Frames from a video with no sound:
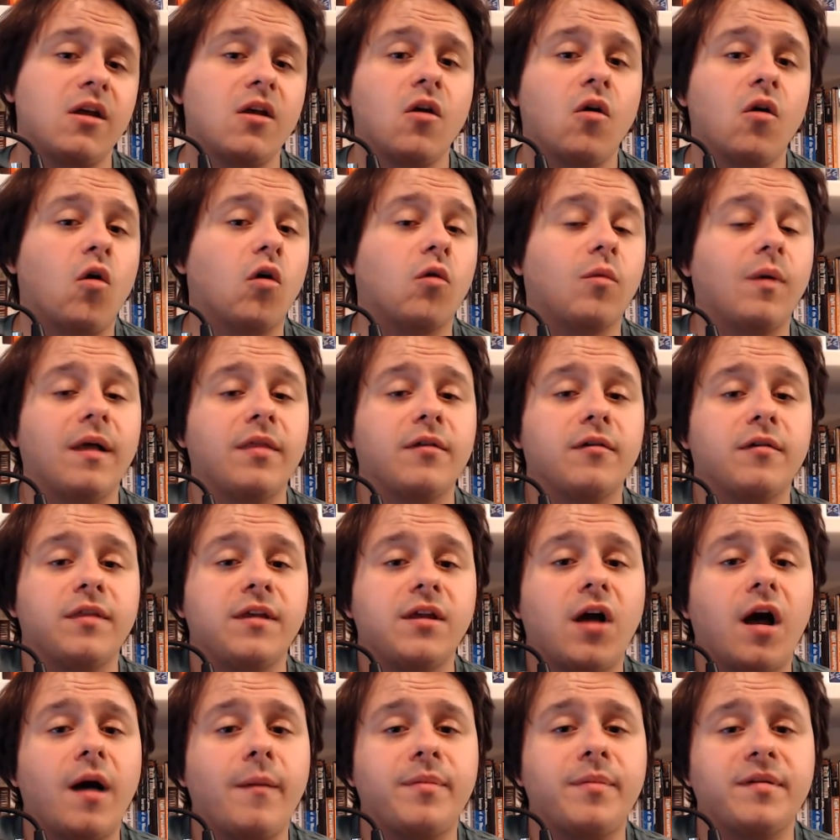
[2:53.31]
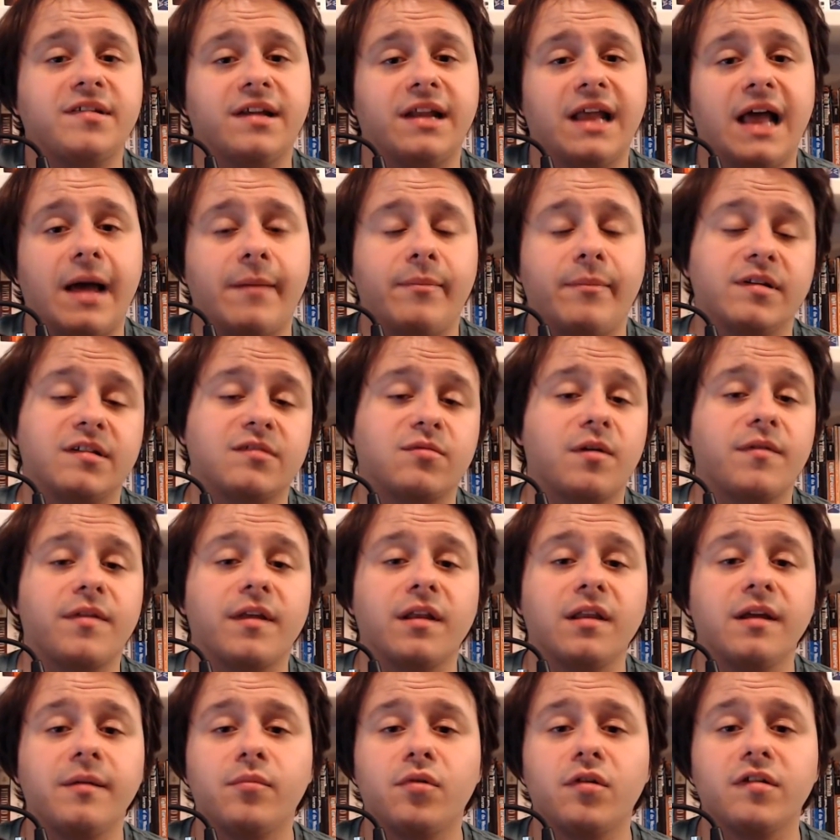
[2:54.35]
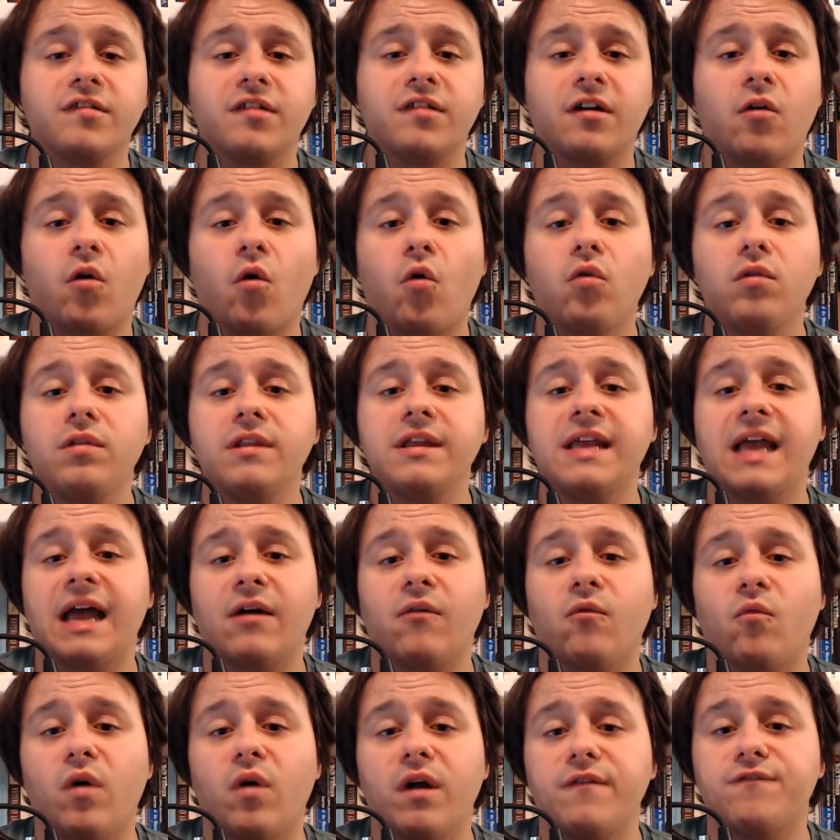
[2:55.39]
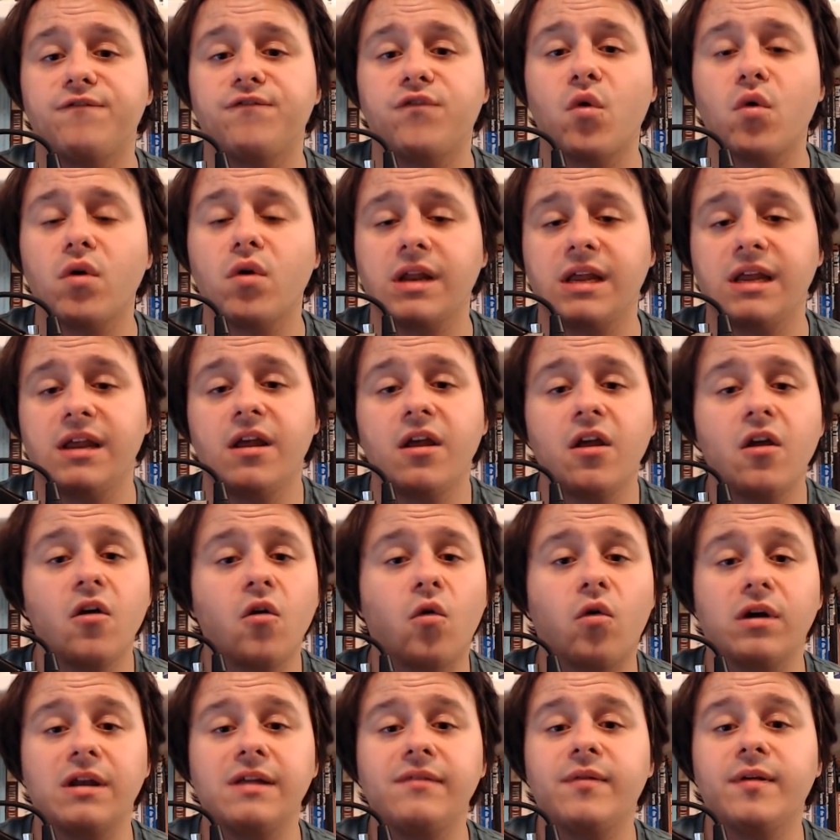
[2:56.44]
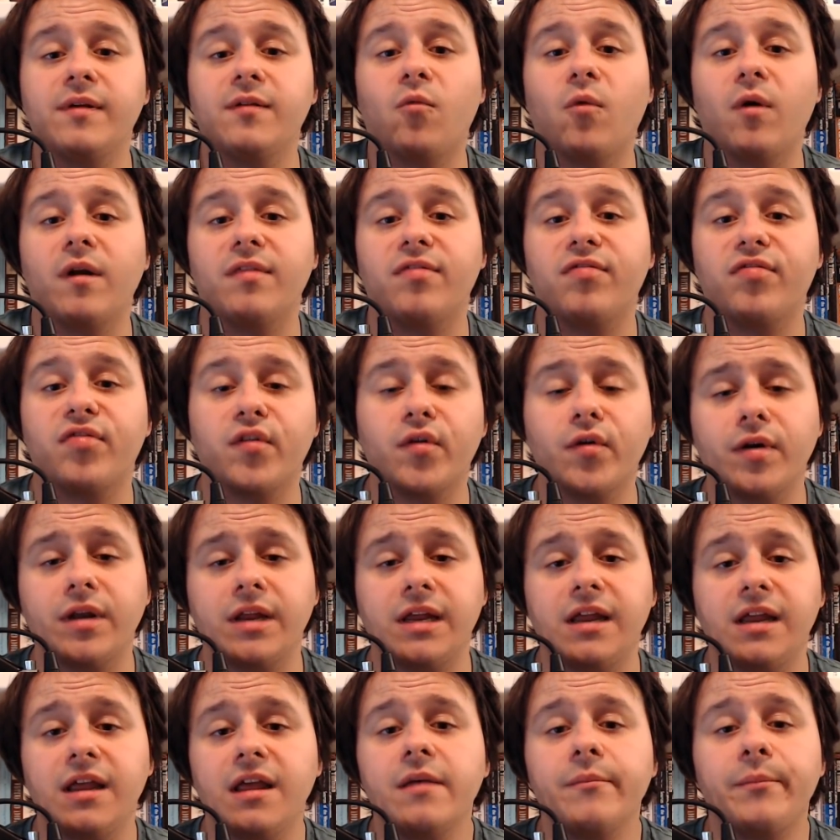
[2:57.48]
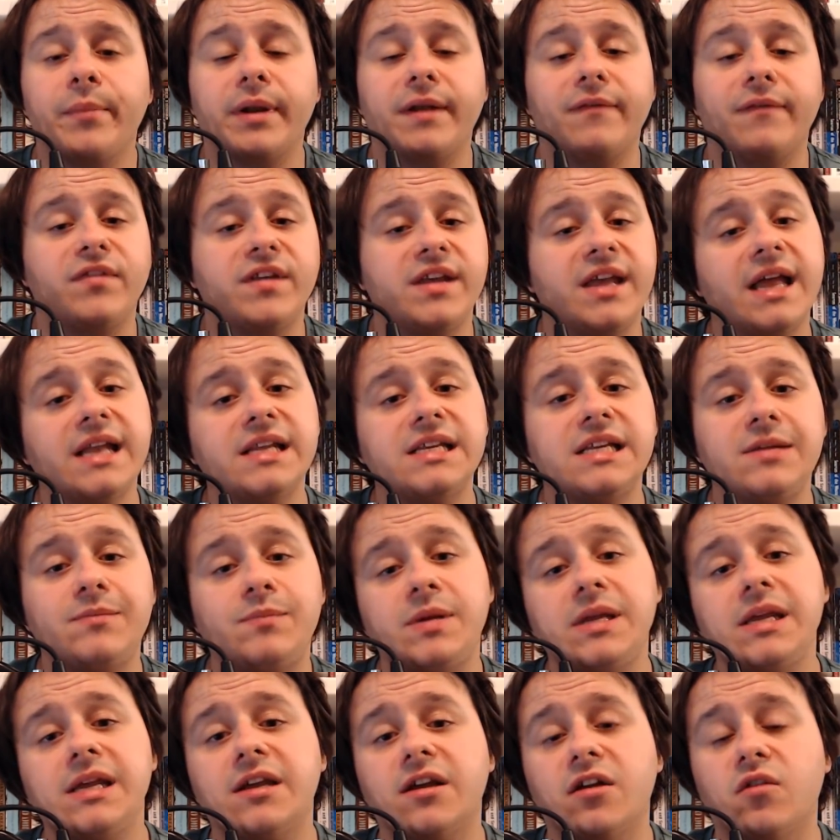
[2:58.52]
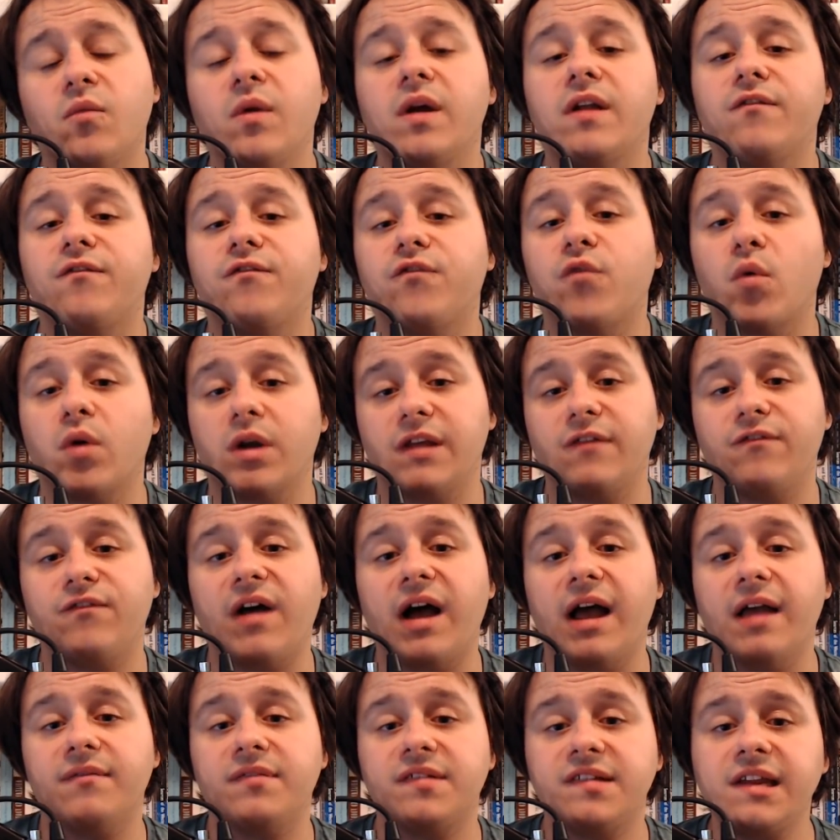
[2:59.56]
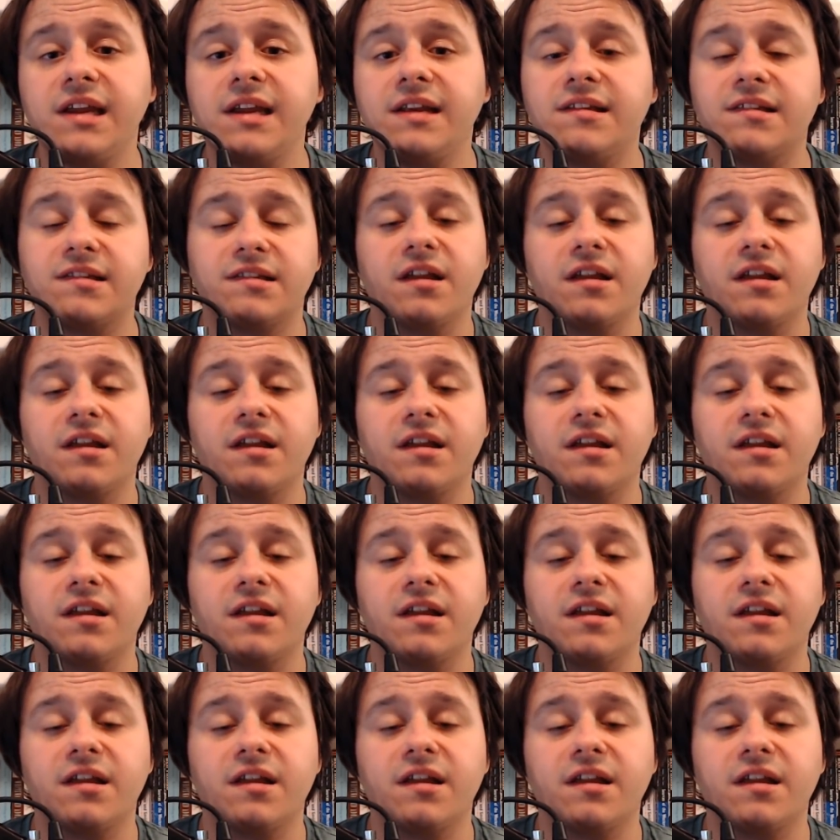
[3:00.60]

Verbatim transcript: or whether the opposite happens where the Liberals are only at 140 or even 130, but if the NDP can win 45 seats,